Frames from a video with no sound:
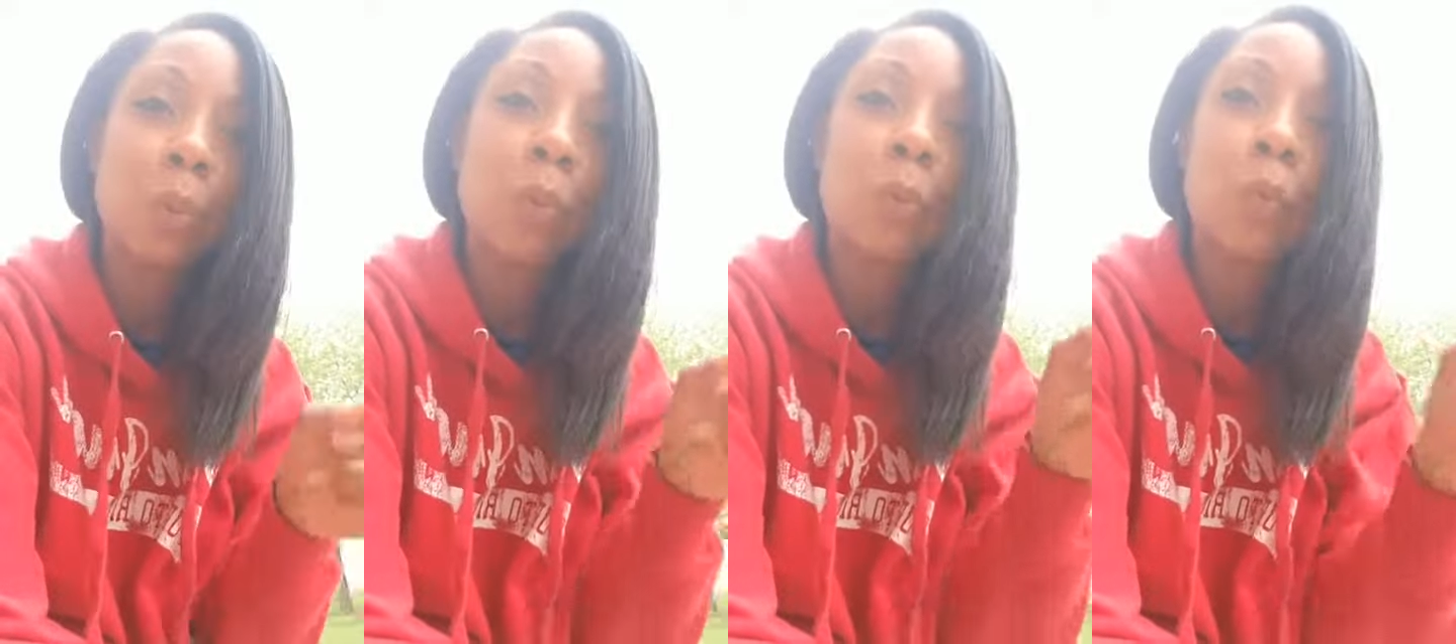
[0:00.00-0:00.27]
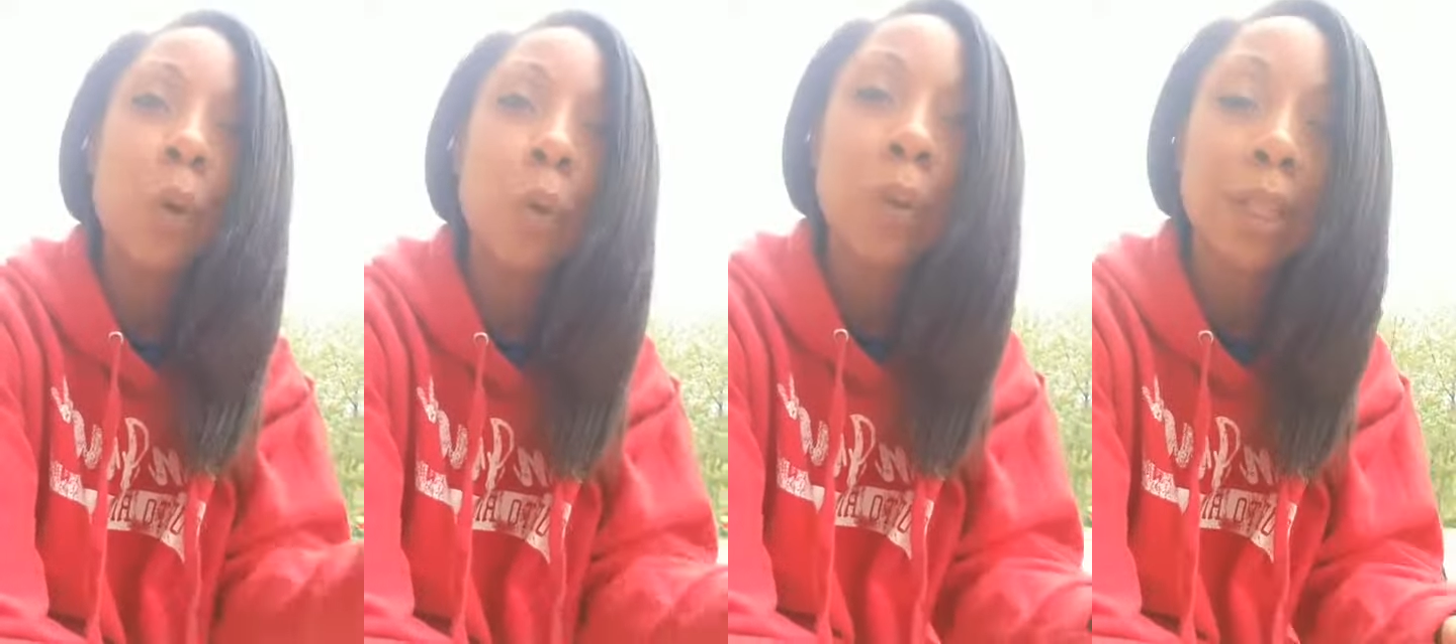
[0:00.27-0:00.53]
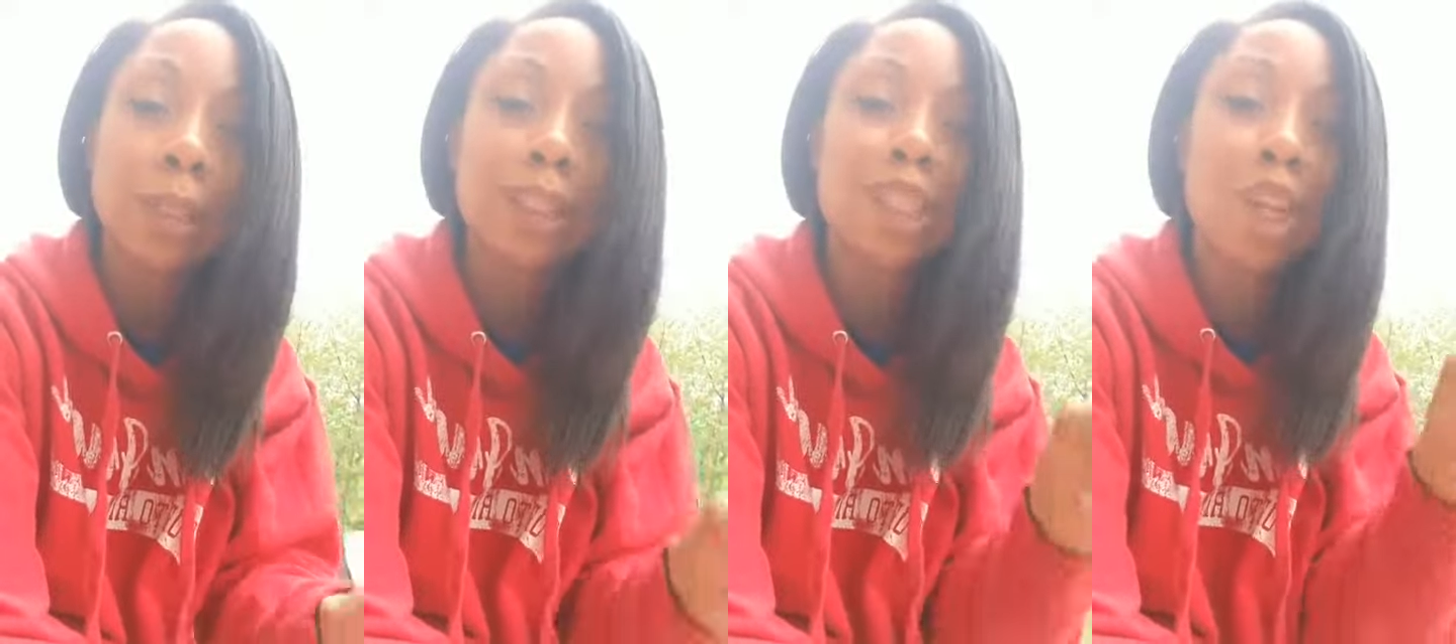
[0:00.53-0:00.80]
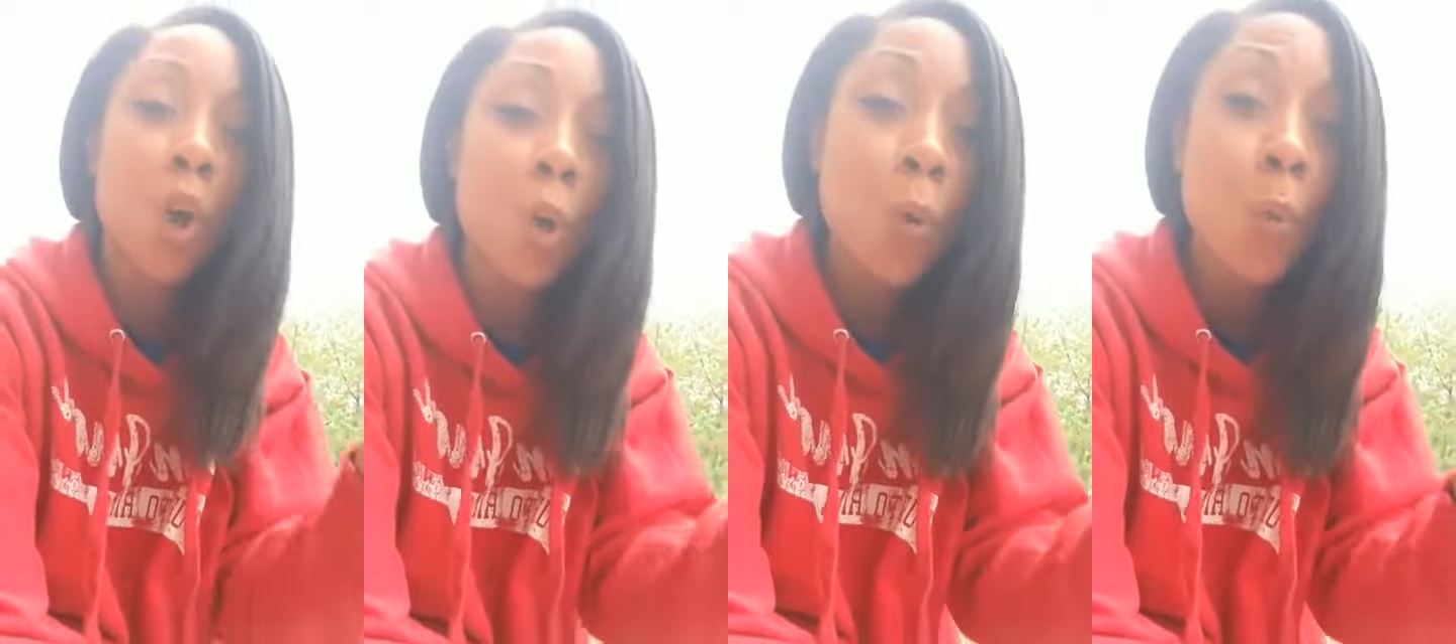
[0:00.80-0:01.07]
focused
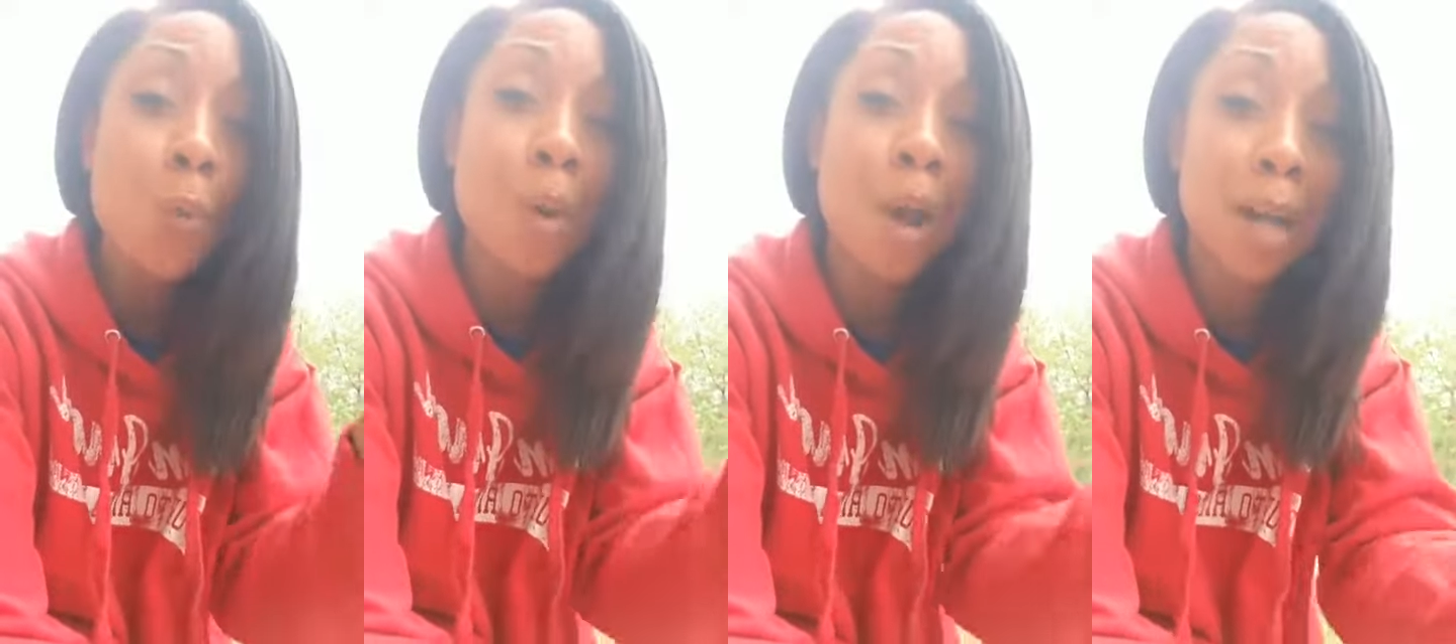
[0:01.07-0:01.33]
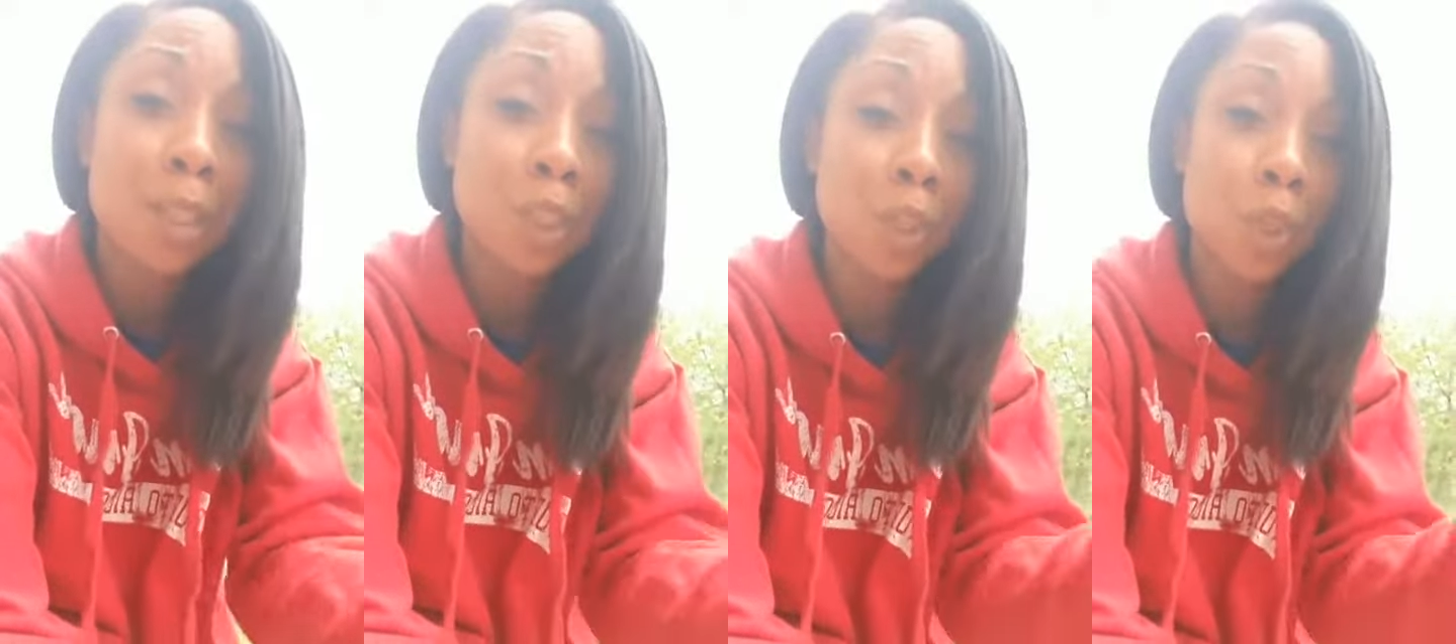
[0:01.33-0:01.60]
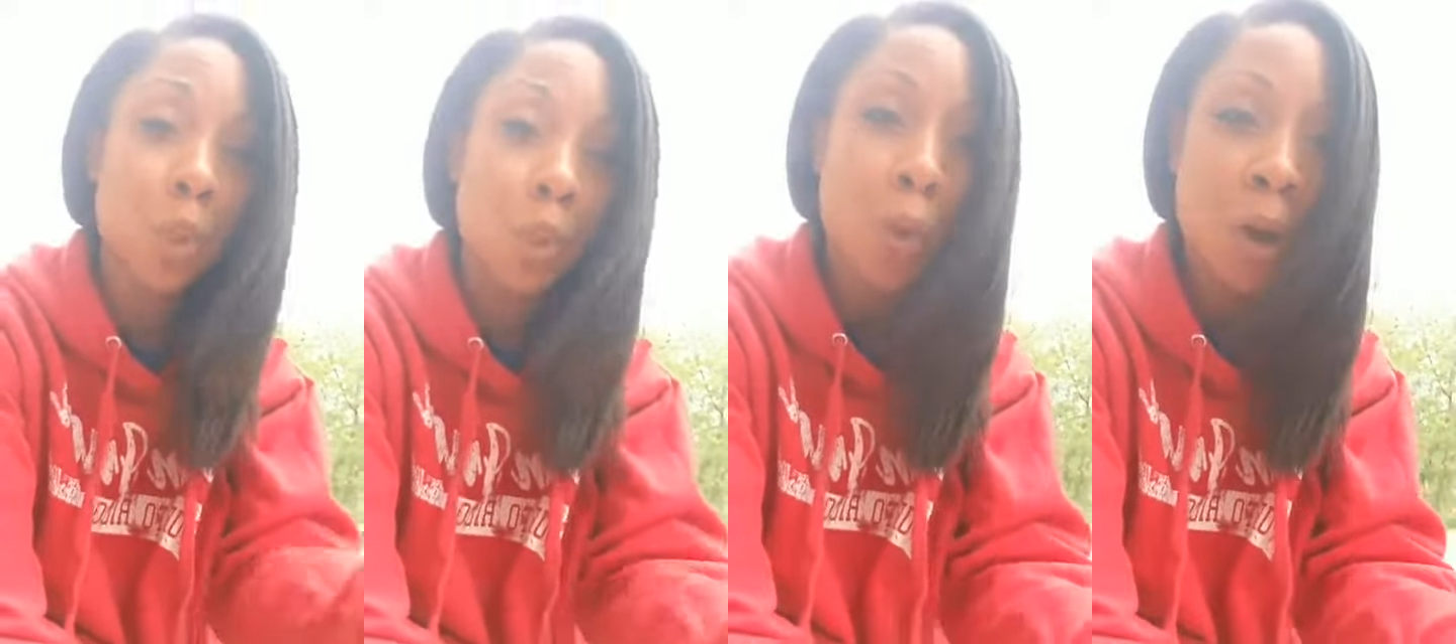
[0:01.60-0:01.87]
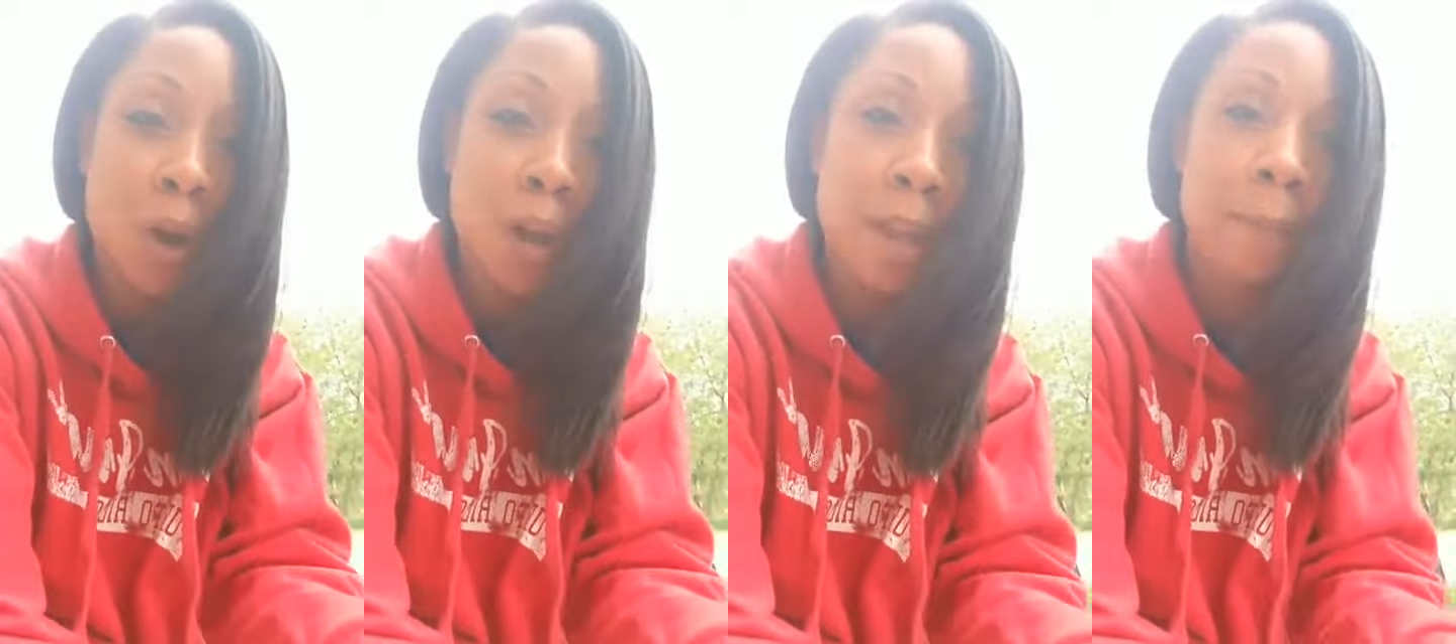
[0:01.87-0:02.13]
so much
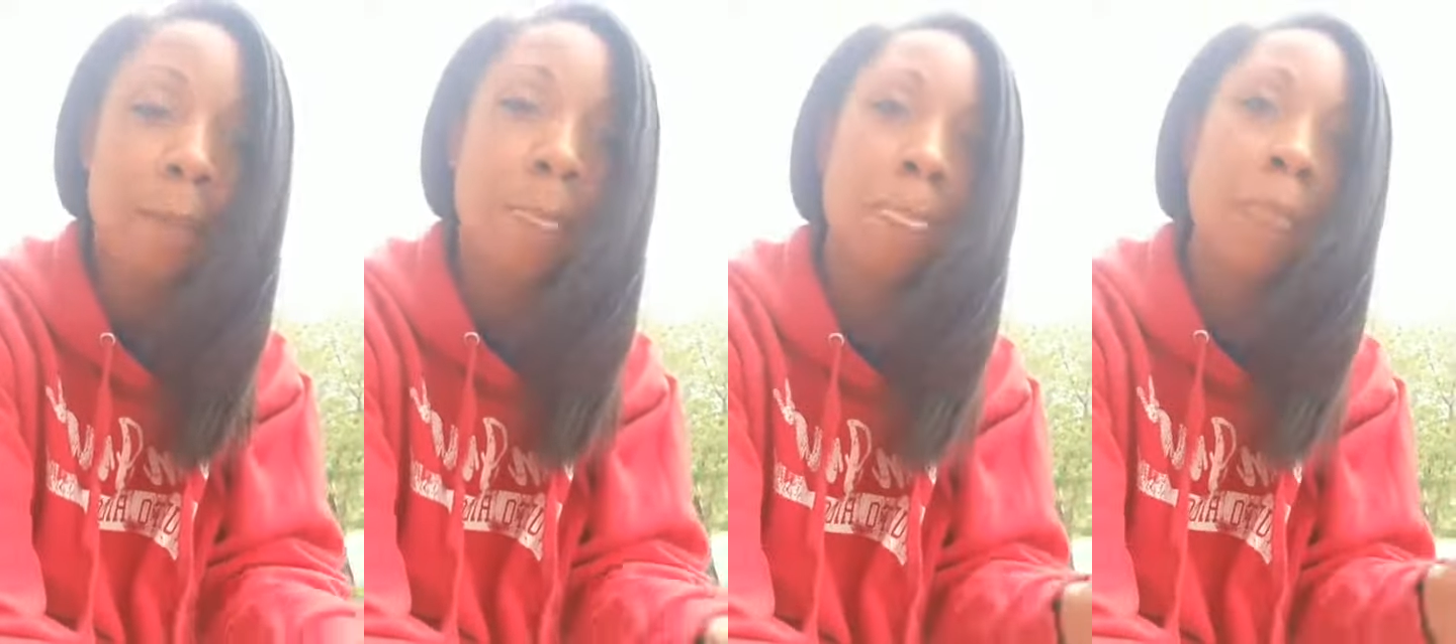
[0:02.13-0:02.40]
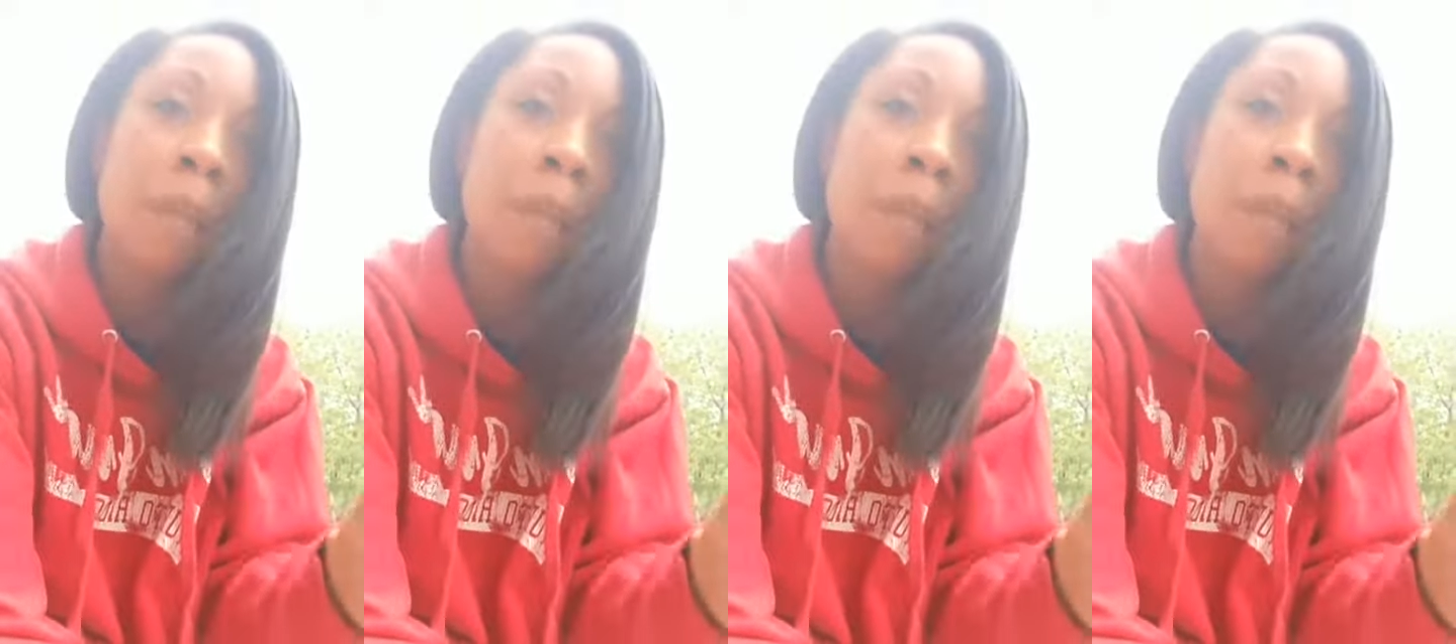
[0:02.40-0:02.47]
on